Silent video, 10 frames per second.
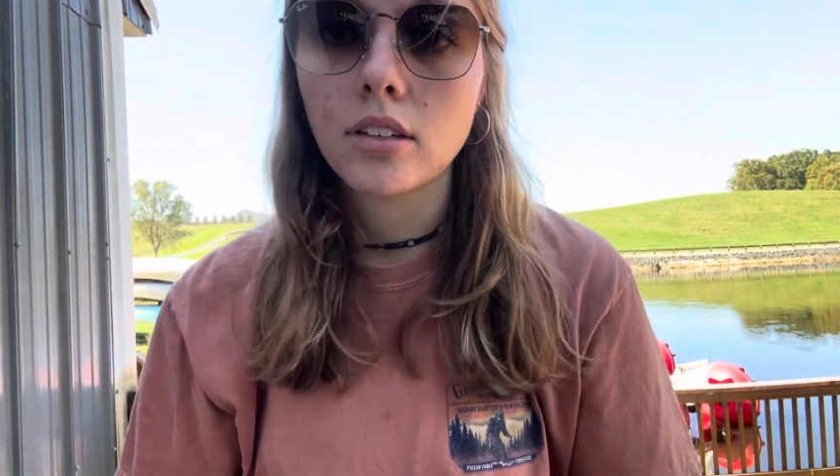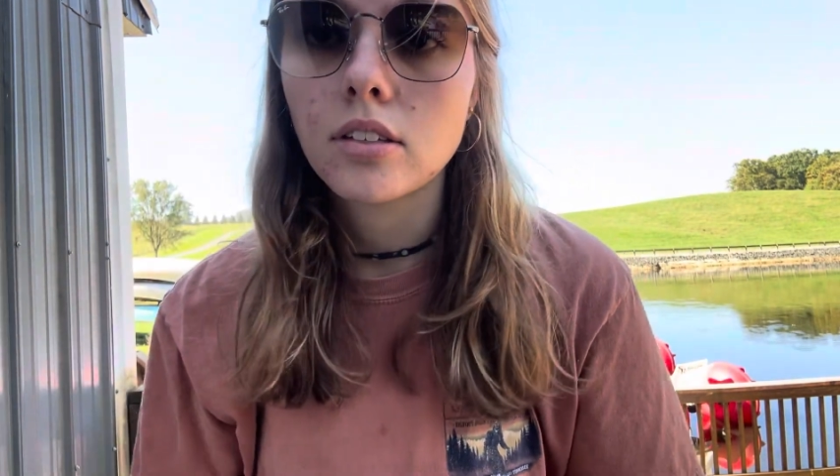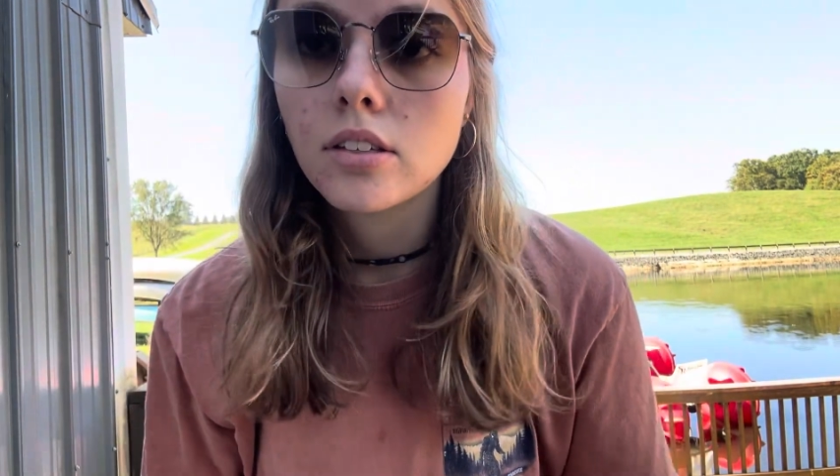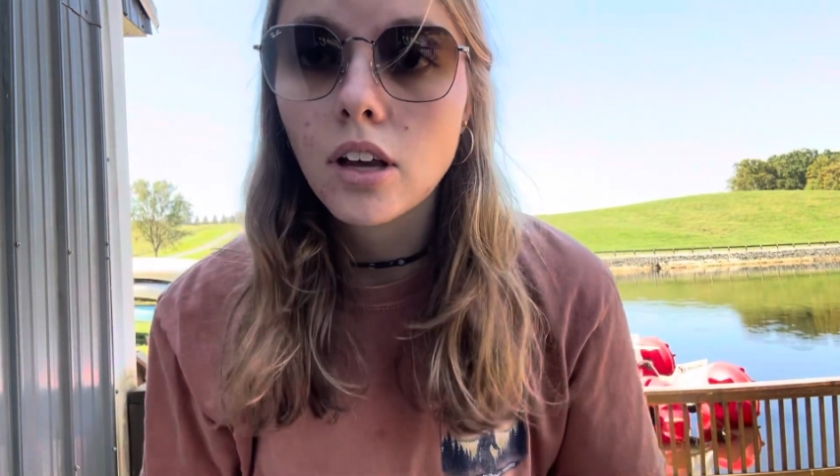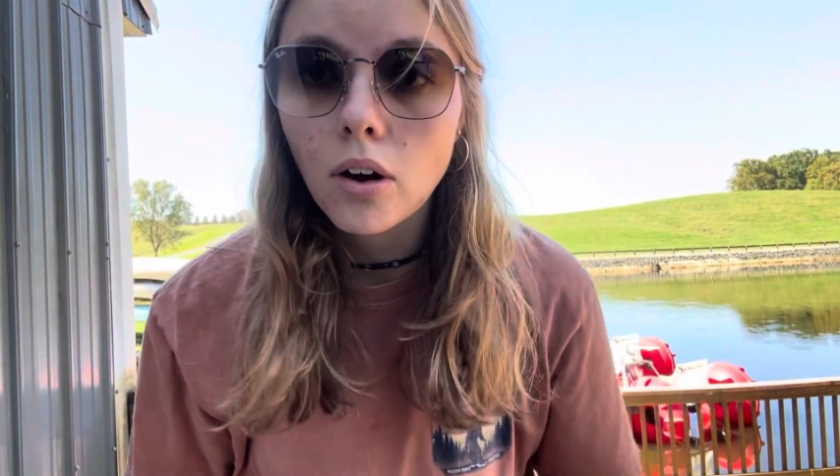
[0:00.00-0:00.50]

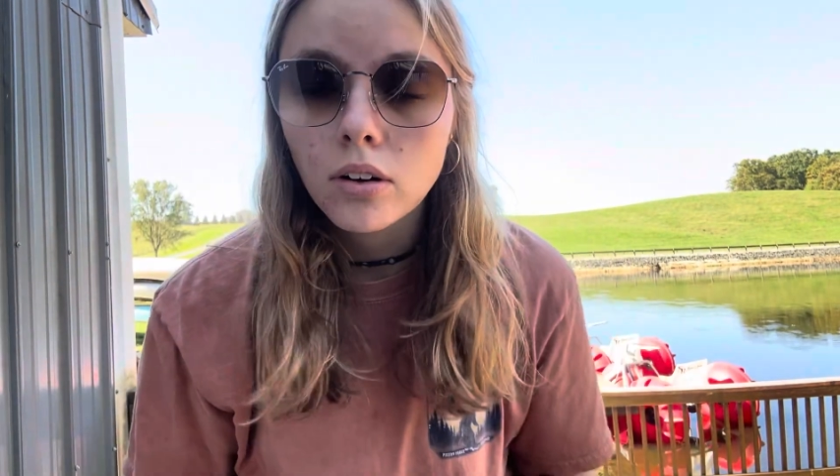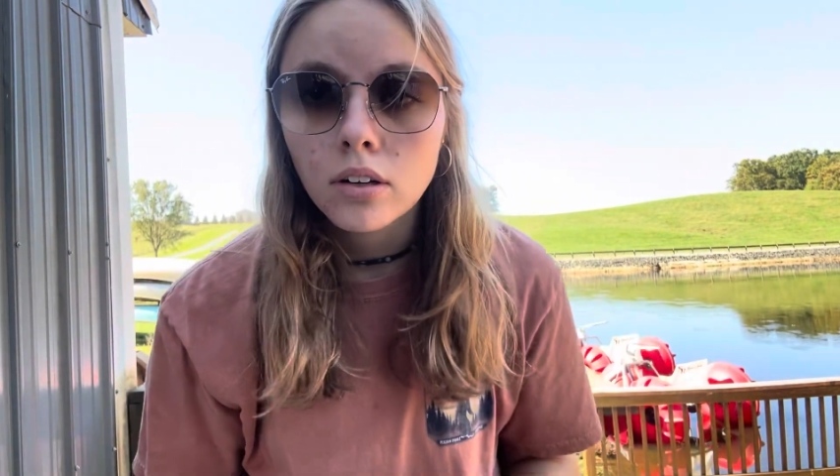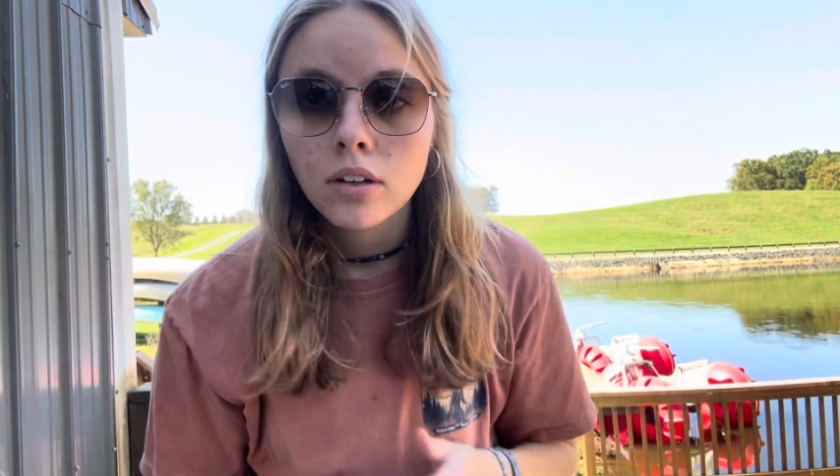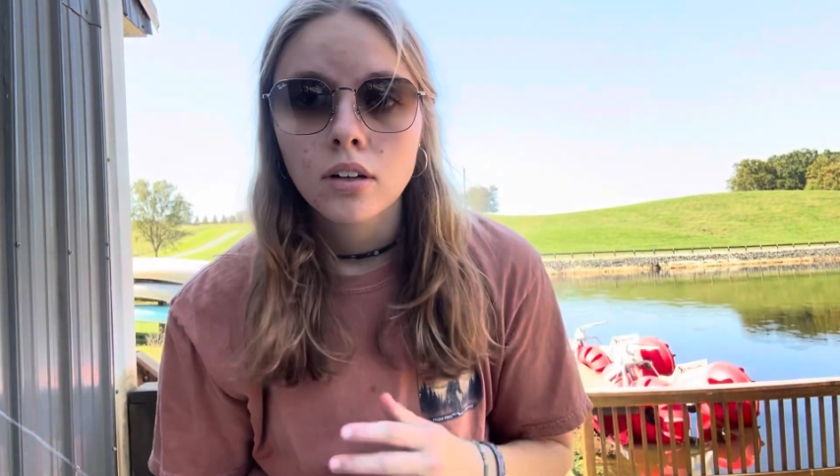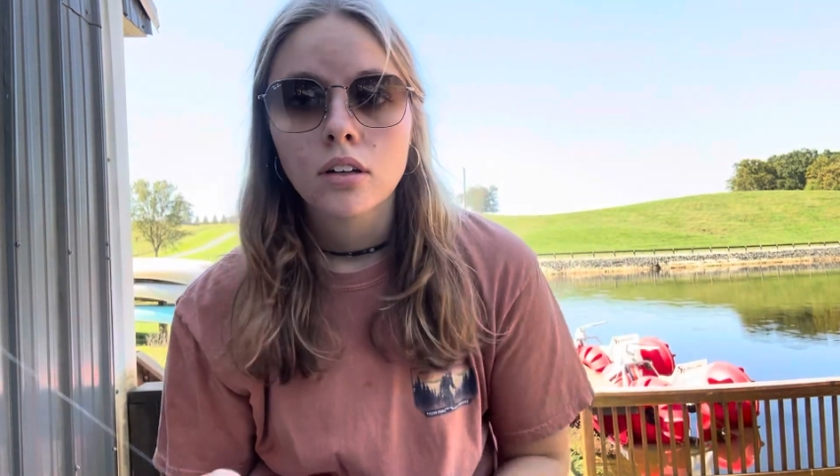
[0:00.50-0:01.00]
So,
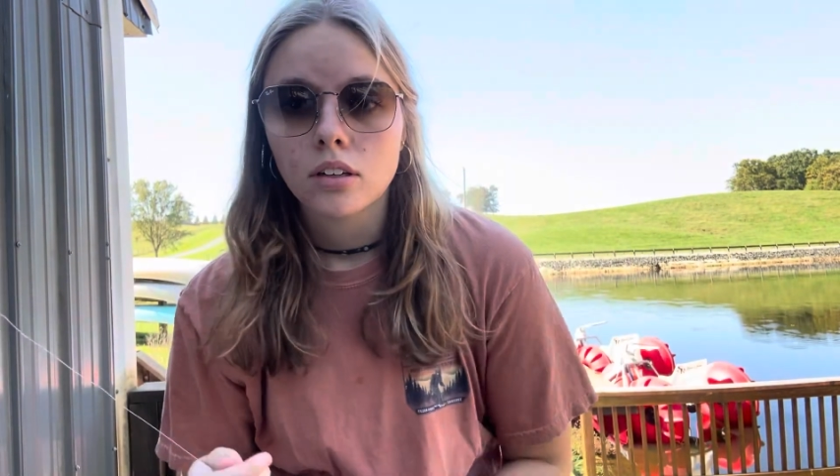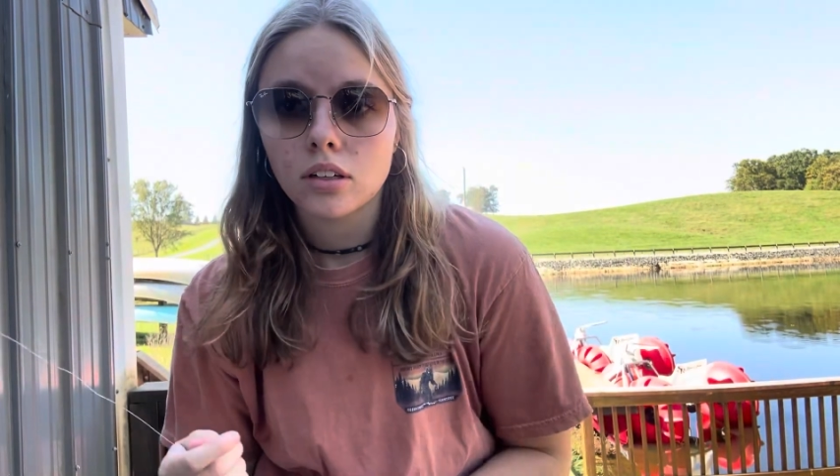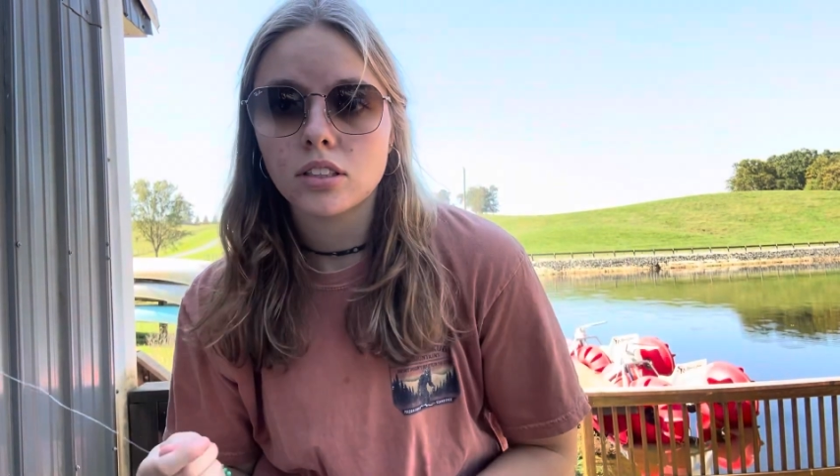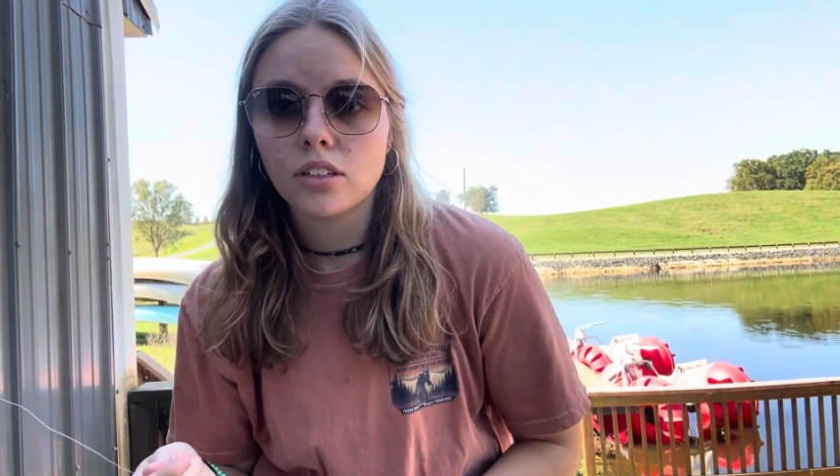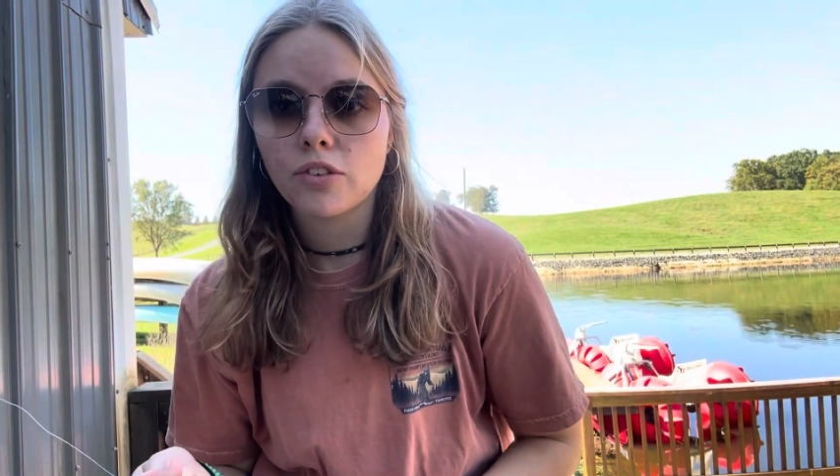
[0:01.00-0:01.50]

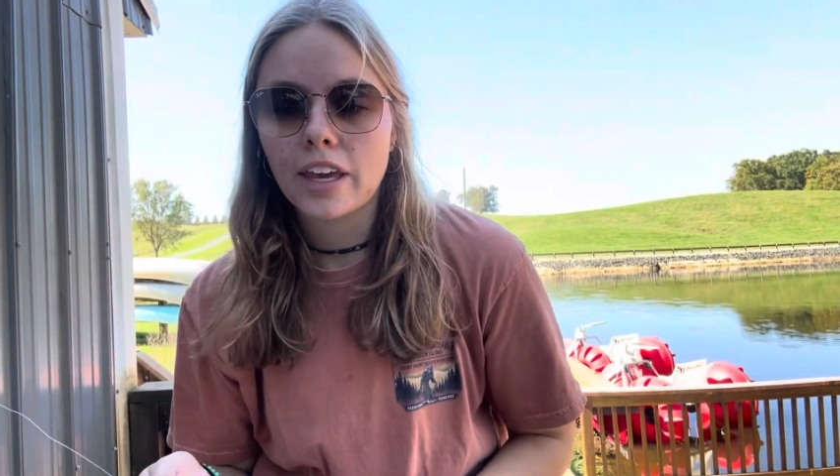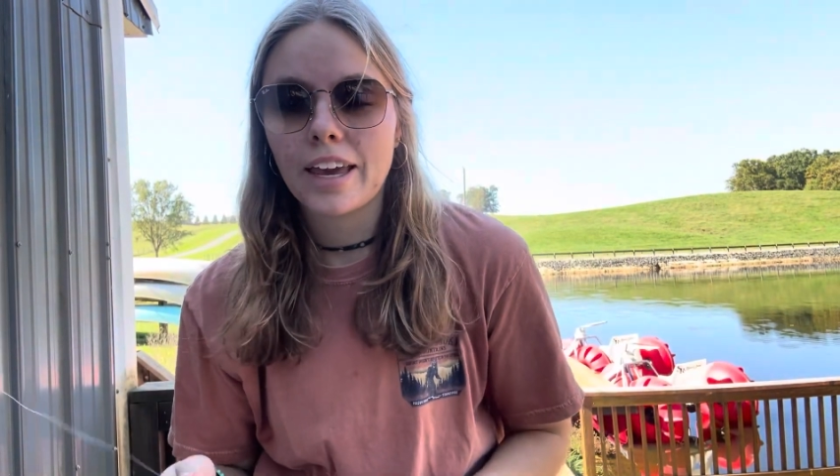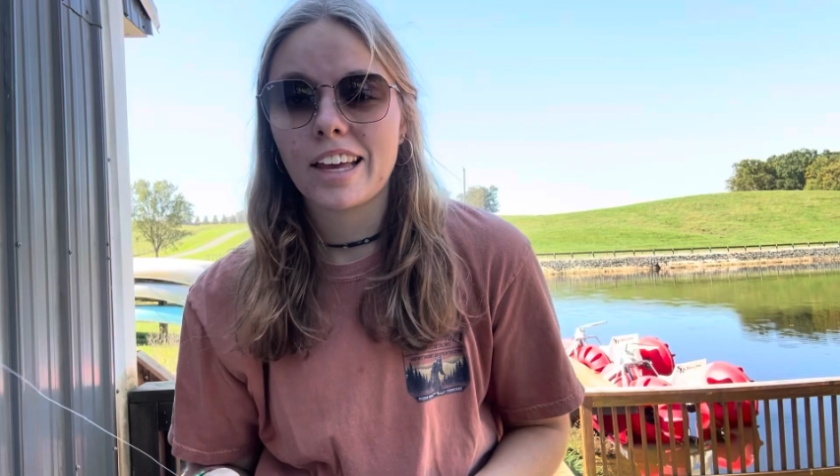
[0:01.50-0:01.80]
let's see if we can't